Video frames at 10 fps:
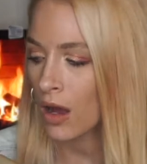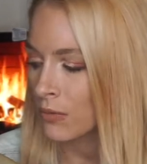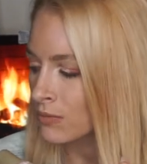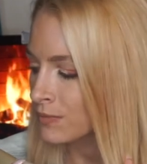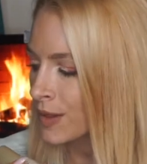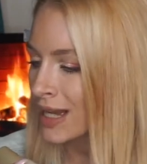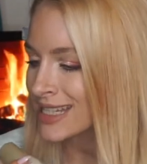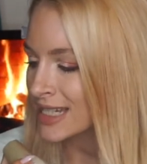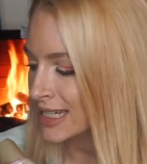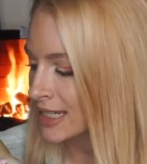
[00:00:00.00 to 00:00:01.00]
I'm
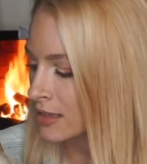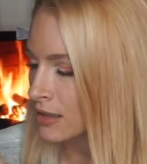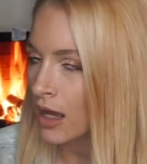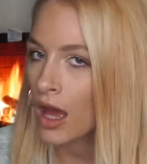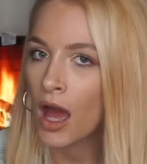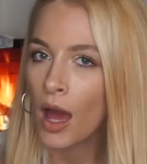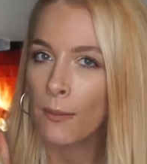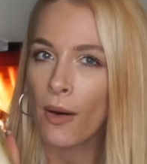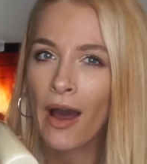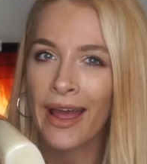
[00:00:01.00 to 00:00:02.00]
gutted I didn't.
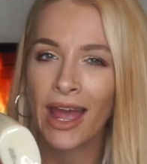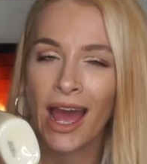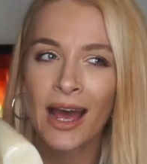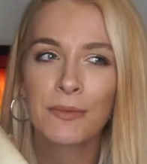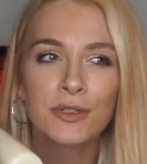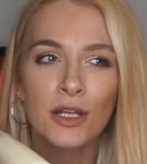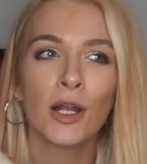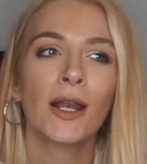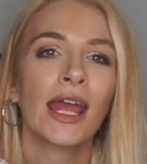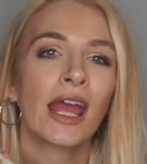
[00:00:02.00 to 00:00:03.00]
But I
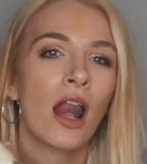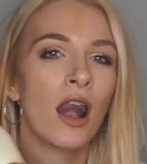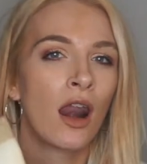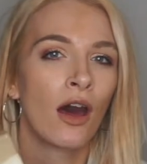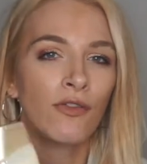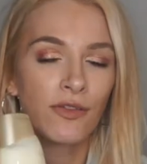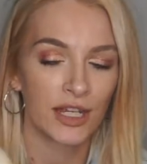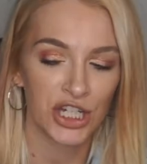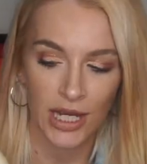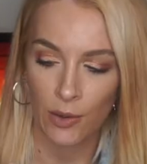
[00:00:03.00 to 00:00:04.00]
absolutely love this
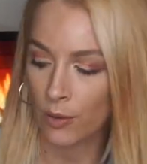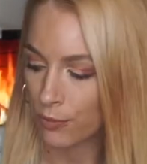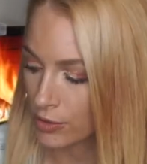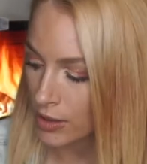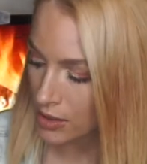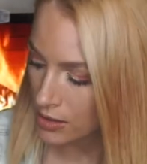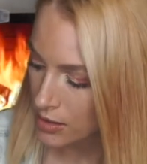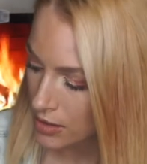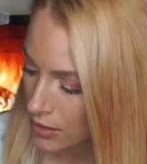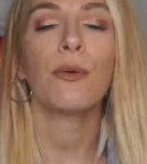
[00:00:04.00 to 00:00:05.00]
shower
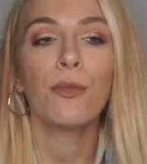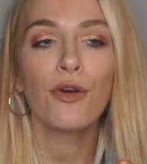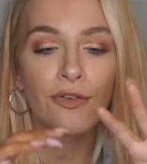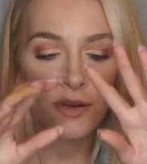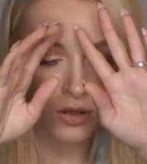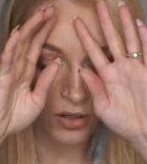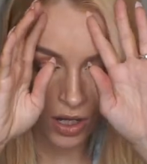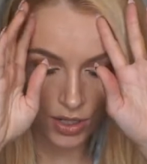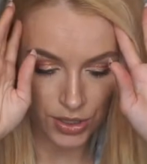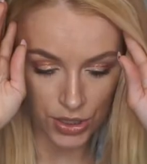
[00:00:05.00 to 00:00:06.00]
product. Moving on
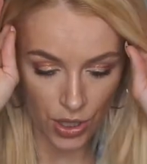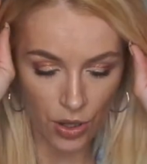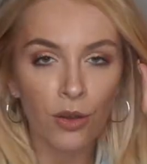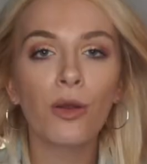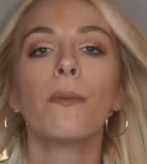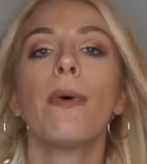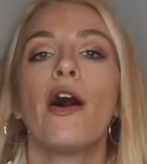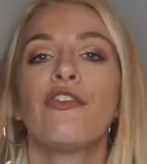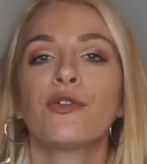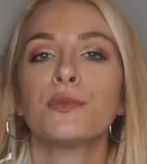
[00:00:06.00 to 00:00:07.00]
to
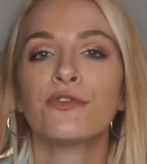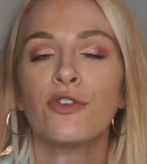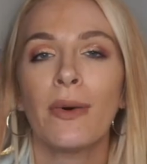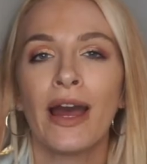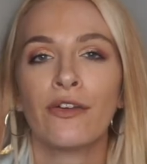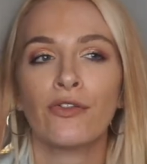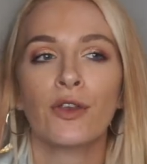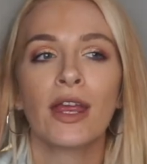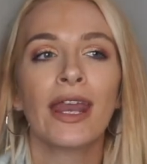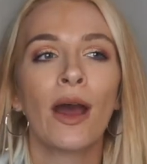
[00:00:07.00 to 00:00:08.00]
perfumes from
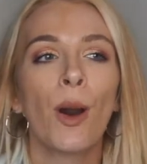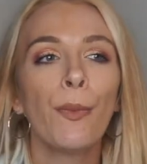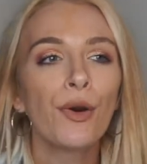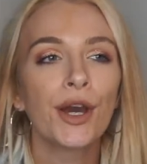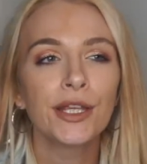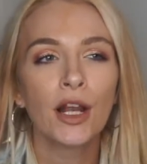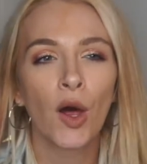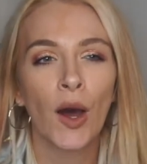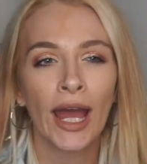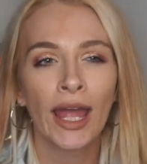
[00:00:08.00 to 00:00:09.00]
Avon. Now, I'm not going to
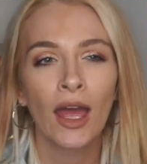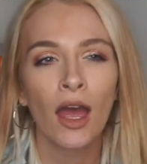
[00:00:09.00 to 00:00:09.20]
lie,